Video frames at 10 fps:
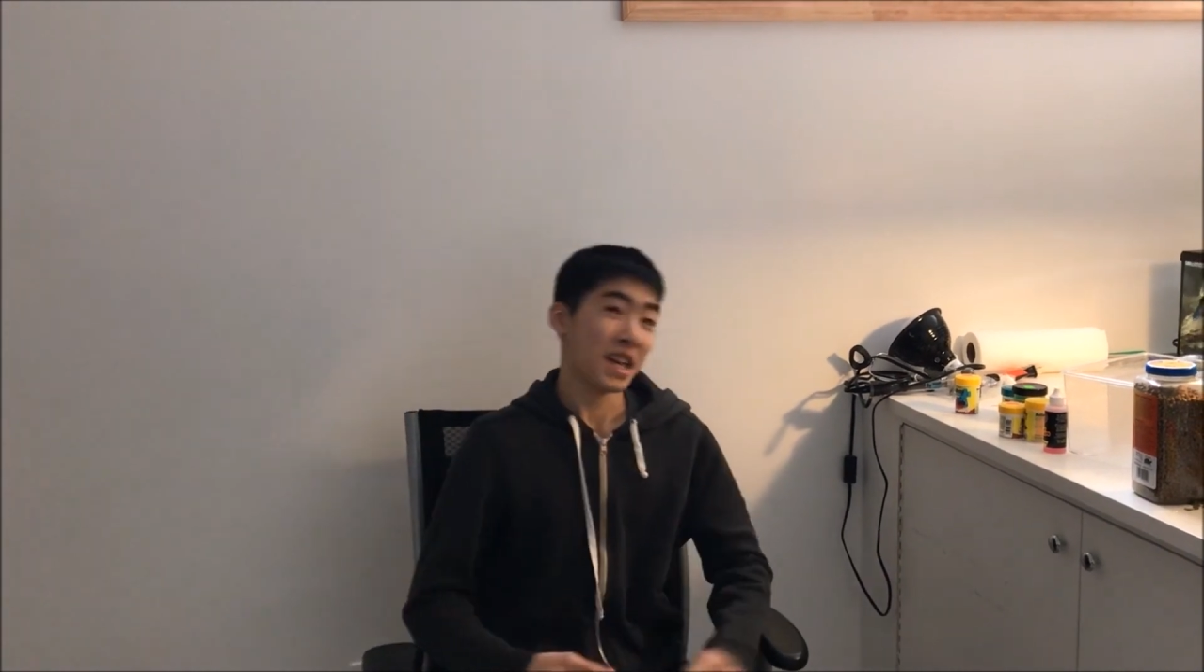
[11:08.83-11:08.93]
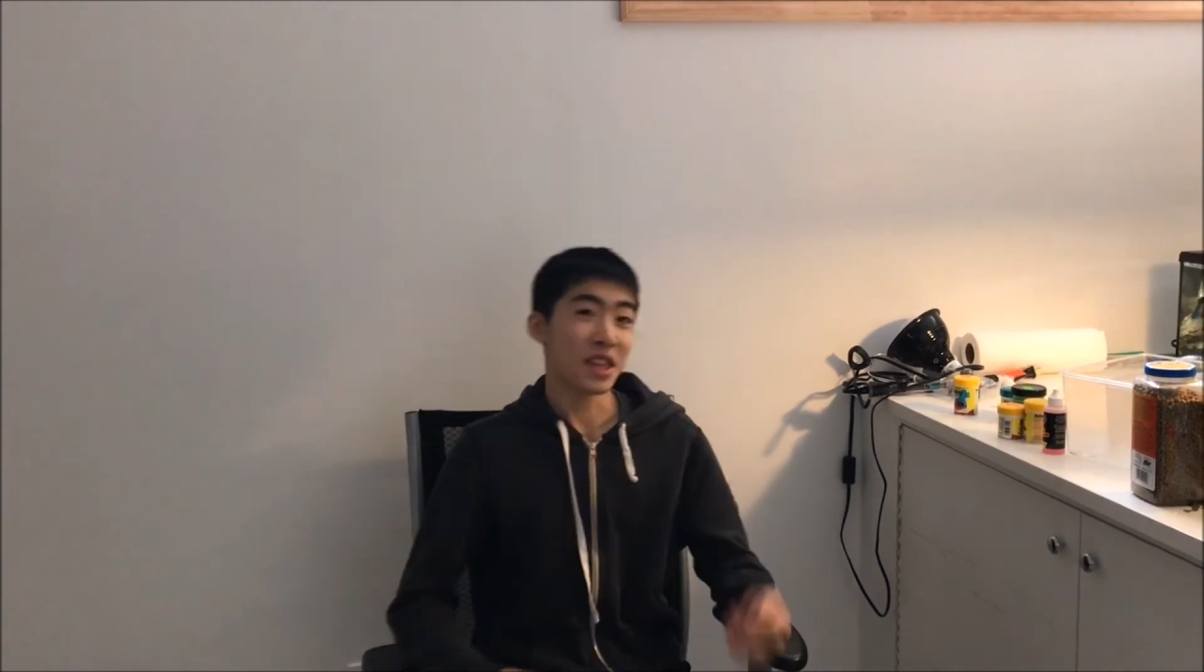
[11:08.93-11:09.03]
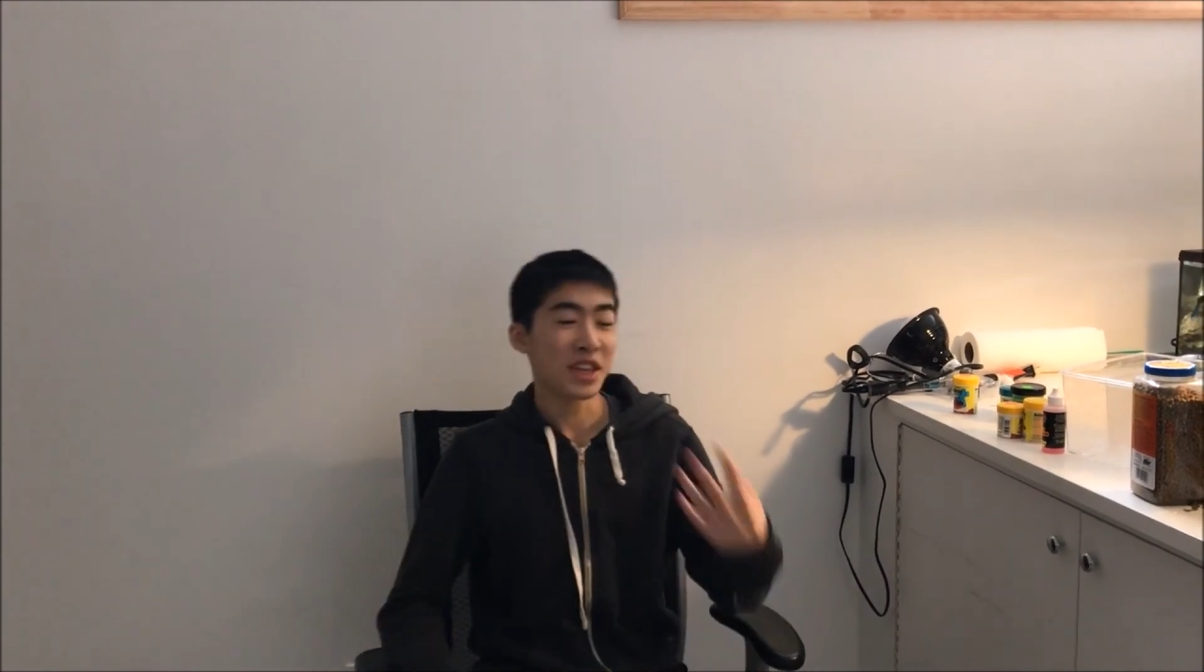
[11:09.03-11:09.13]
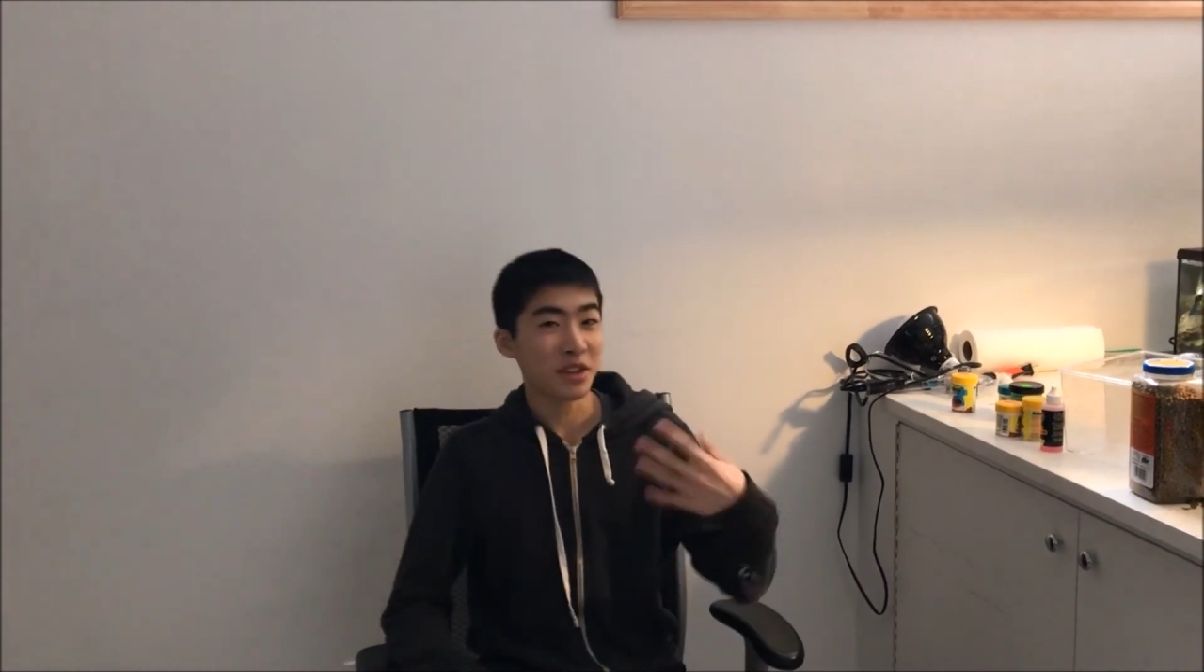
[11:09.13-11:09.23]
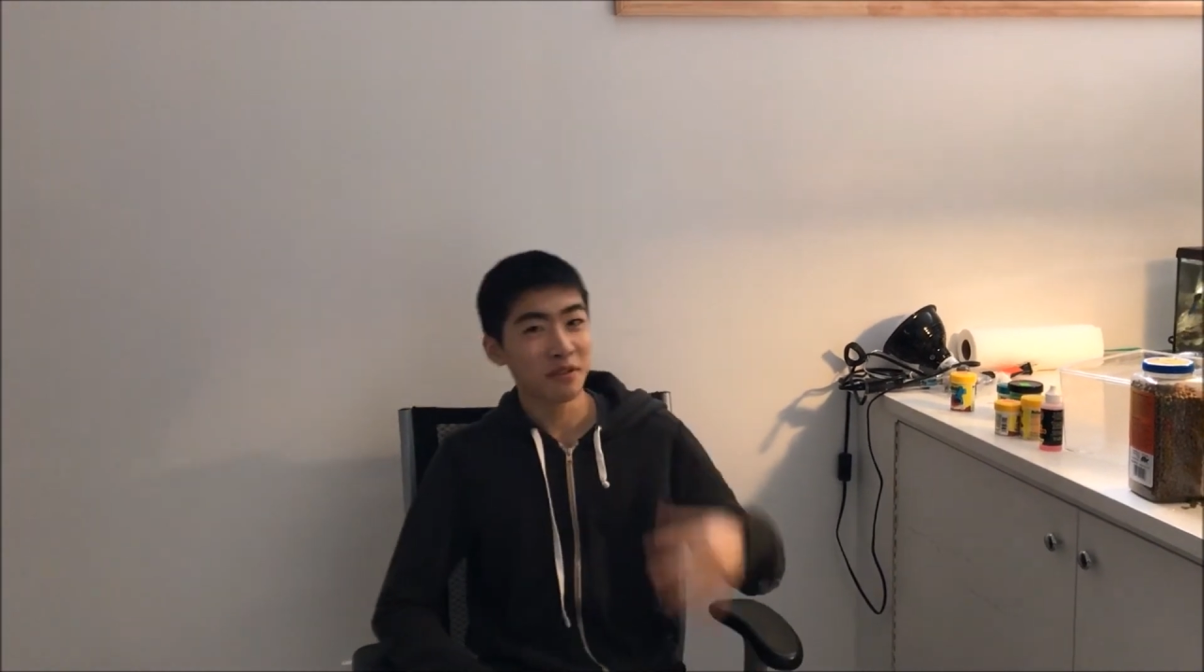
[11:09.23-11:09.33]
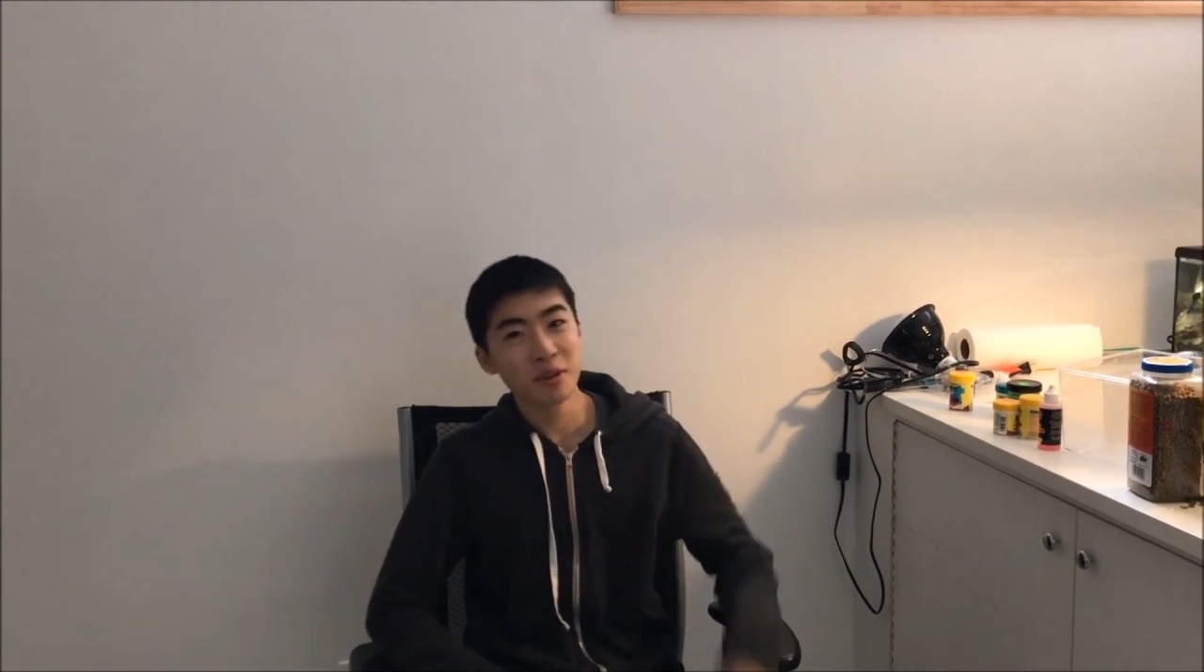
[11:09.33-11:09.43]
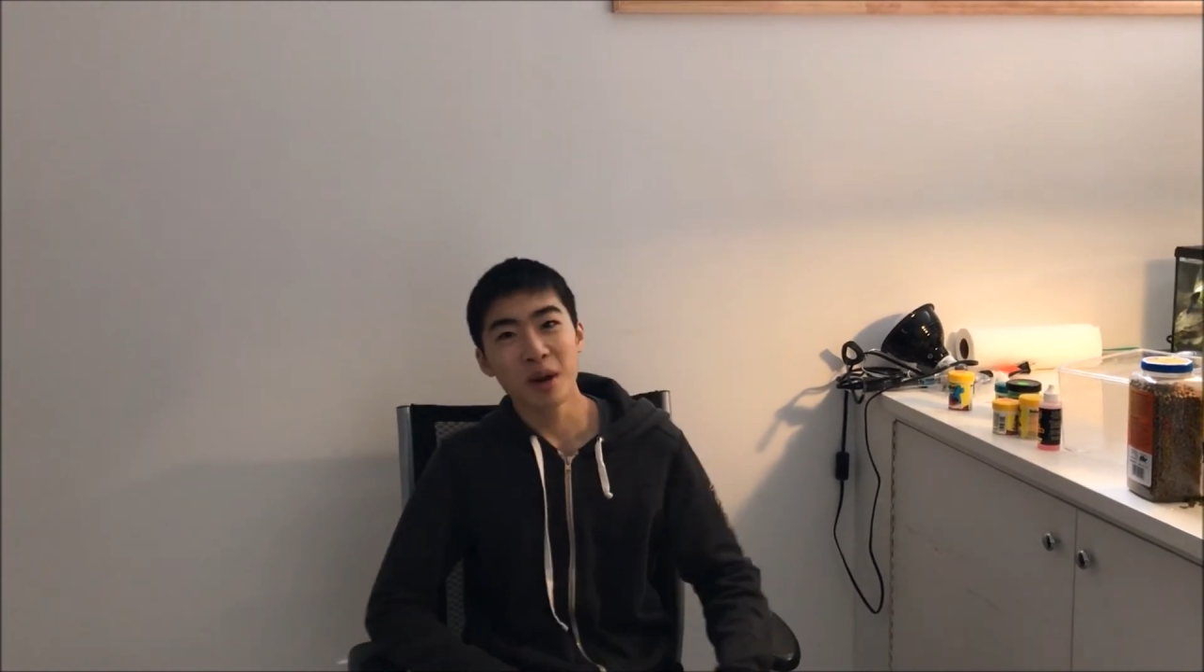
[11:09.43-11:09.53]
thank you for